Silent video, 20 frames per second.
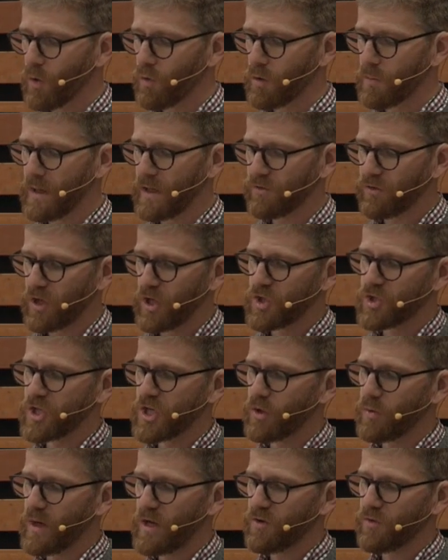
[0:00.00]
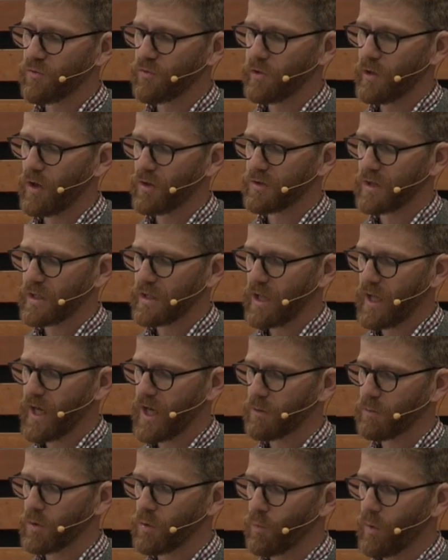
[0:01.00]
remains in a generations long
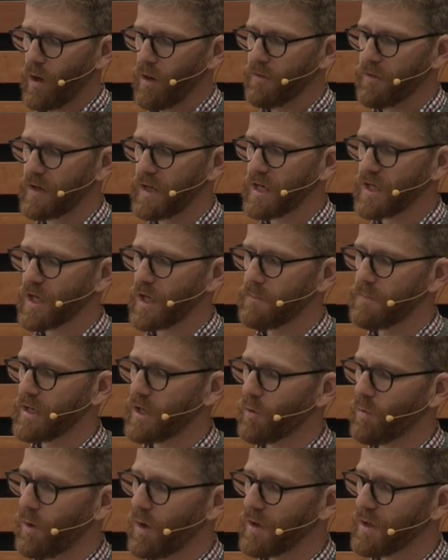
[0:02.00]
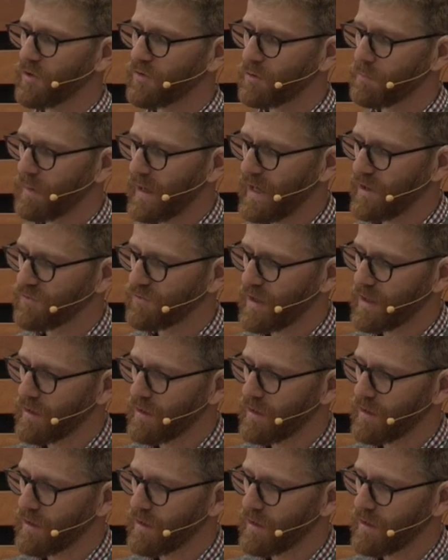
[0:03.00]
decline when wealth and income inequality surpass